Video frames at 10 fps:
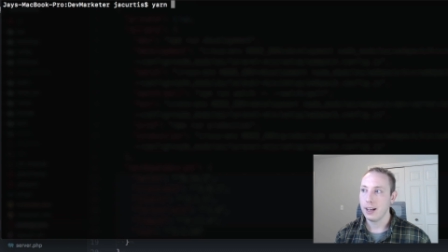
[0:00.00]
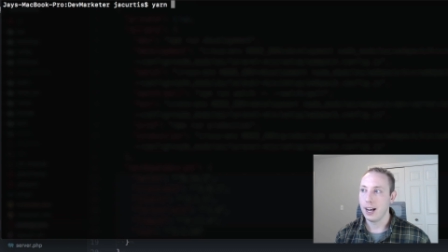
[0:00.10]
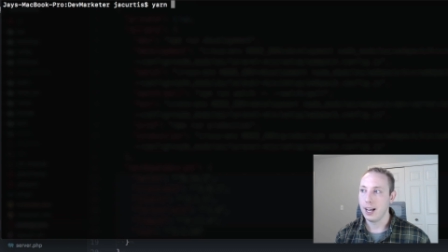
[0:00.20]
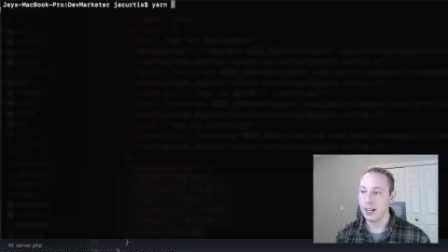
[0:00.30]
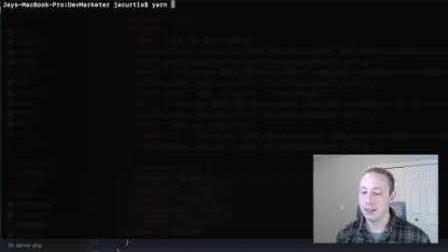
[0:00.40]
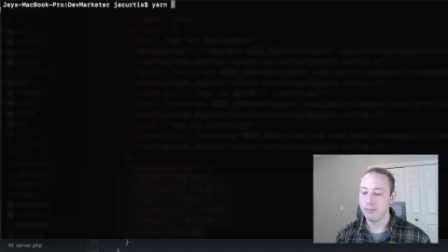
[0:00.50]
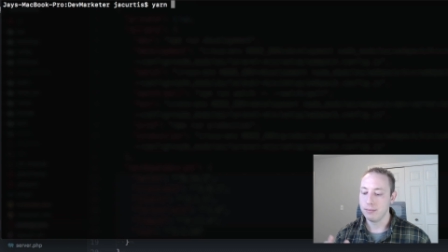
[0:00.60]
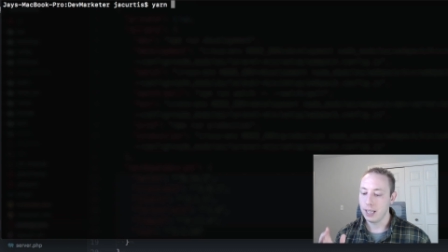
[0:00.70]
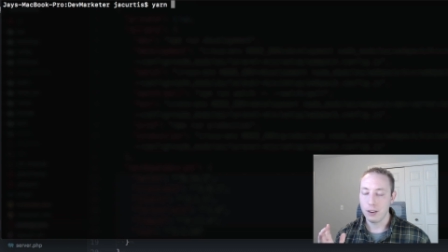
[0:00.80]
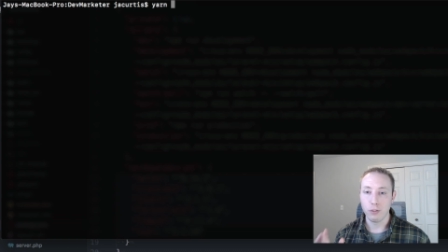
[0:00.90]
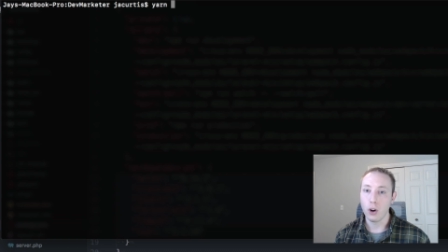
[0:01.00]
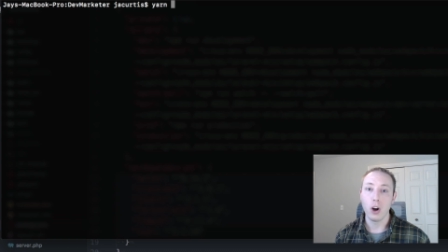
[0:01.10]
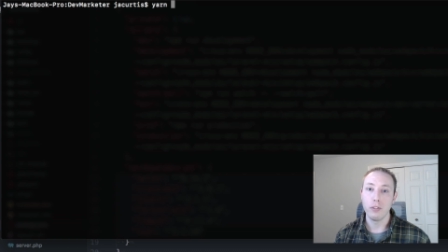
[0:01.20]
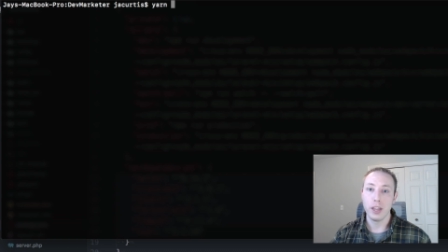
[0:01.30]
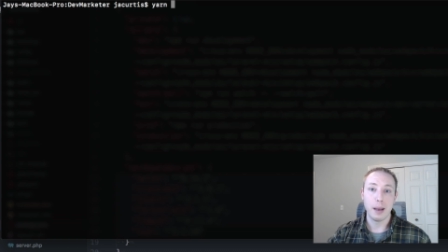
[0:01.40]
um,
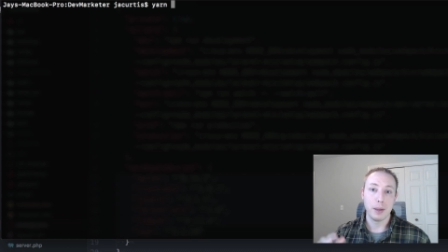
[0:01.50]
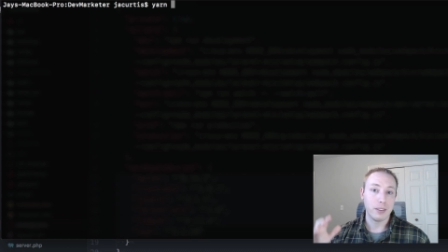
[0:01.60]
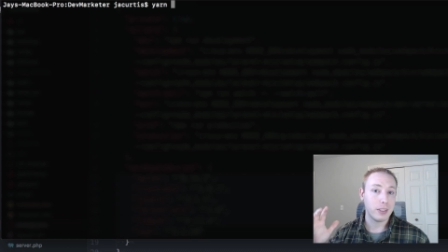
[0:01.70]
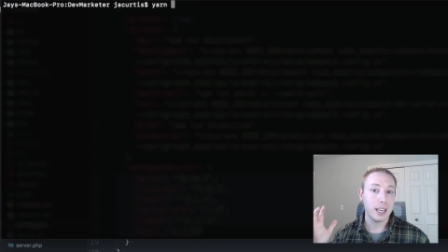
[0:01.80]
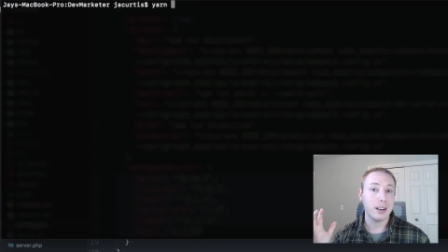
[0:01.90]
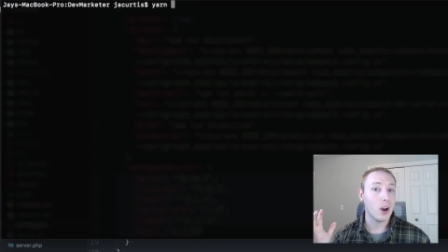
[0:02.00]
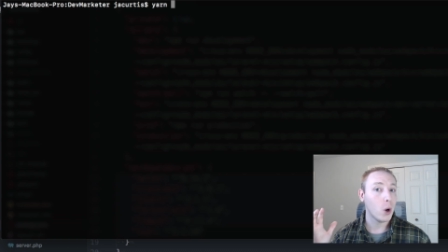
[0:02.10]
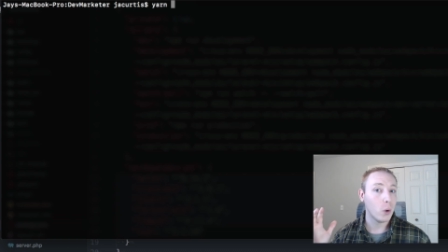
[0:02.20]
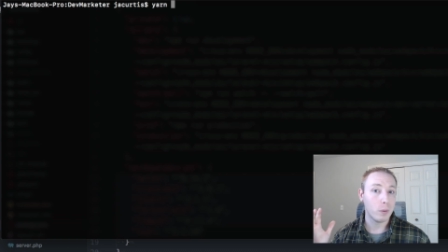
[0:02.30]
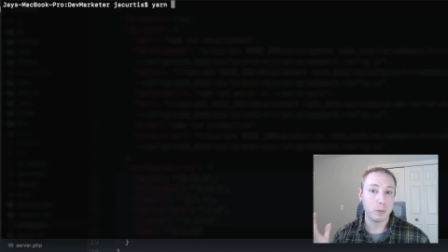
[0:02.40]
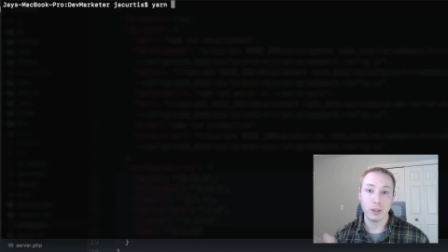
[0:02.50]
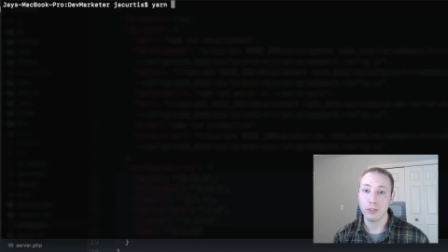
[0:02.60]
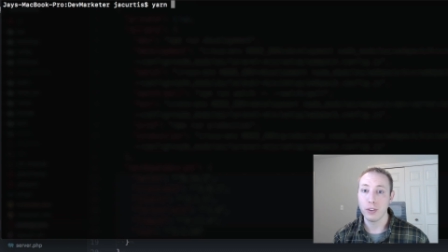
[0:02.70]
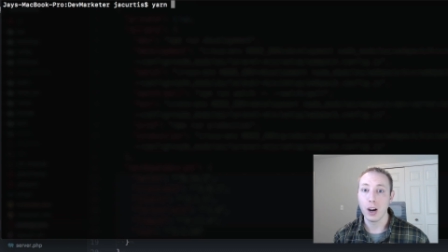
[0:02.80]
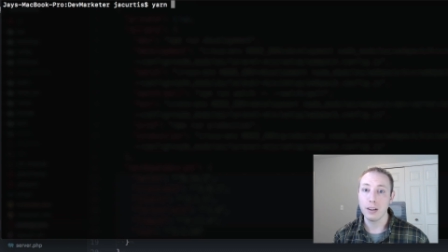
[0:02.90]
involve them. And if they go
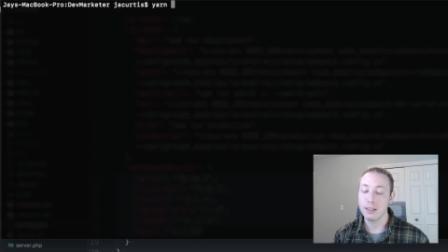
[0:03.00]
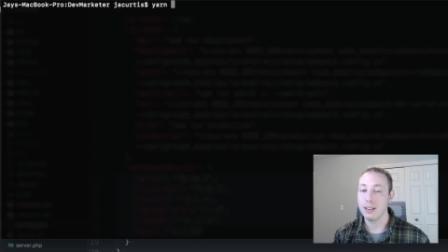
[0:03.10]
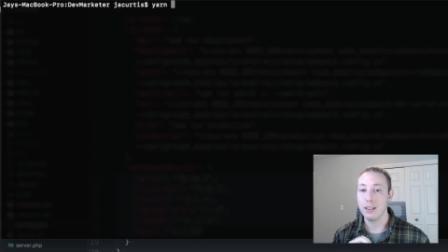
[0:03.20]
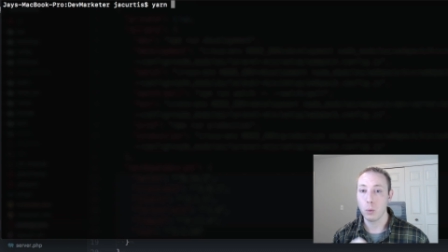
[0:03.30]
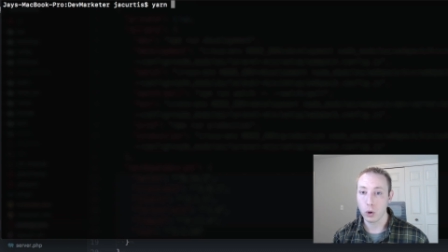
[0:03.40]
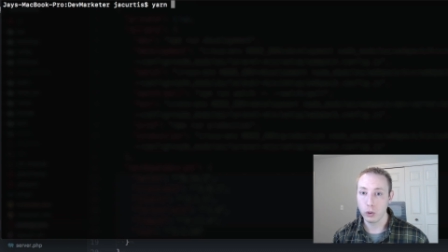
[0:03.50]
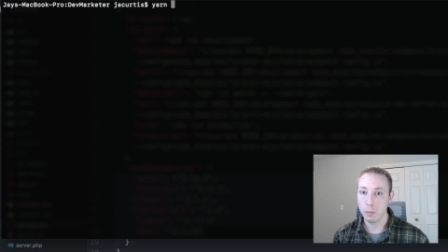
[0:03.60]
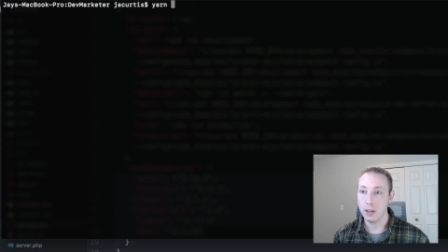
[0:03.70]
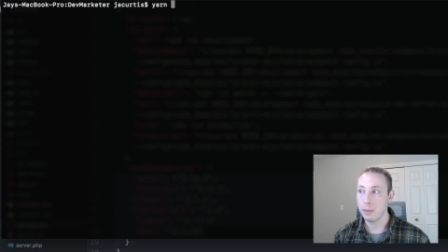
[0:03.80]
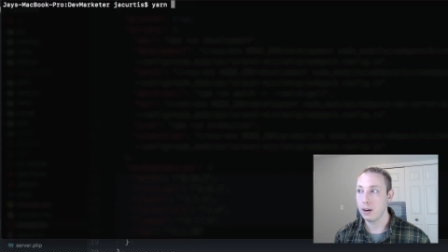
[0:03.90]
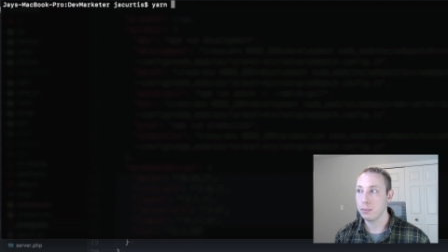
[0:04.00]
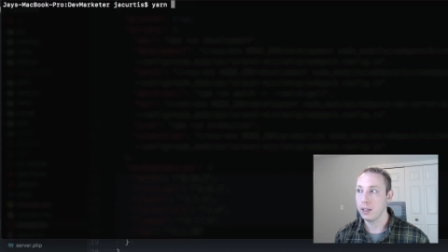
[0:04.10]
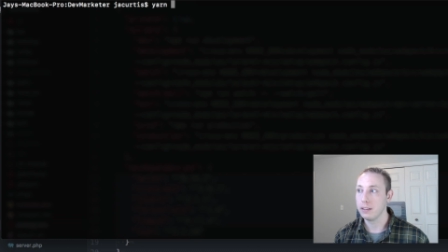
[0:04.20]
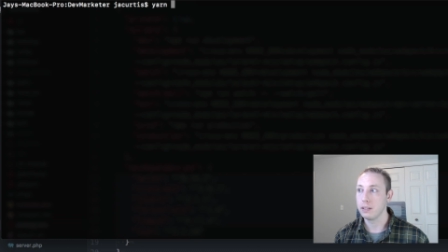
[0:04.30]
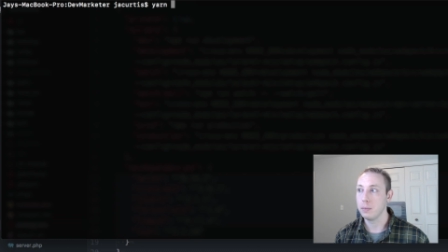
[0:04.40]
defunct, the world would be a better
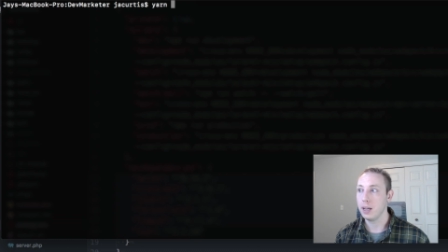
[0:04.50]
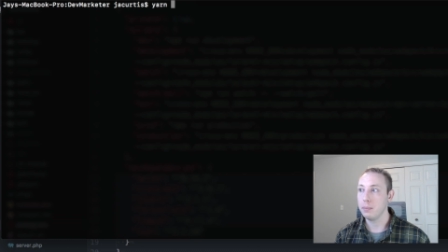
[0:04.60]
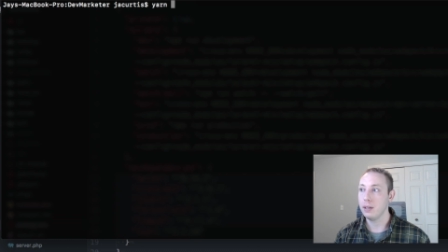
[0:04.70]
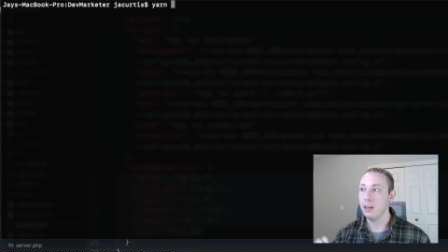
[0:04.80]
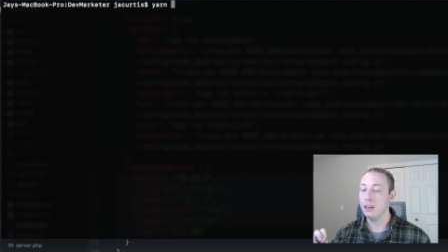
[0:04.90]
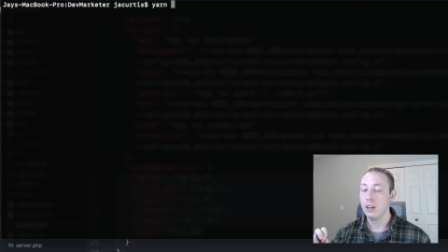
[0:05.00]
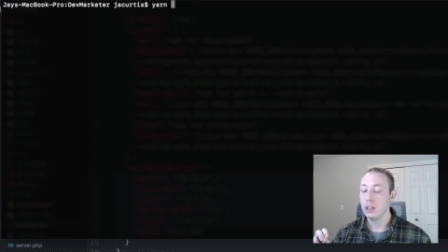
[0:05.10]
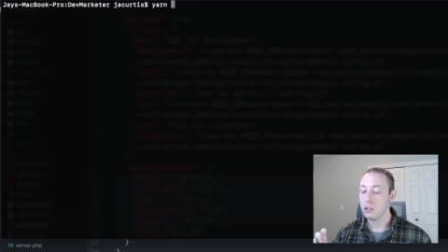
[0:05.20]
place, in my opinion.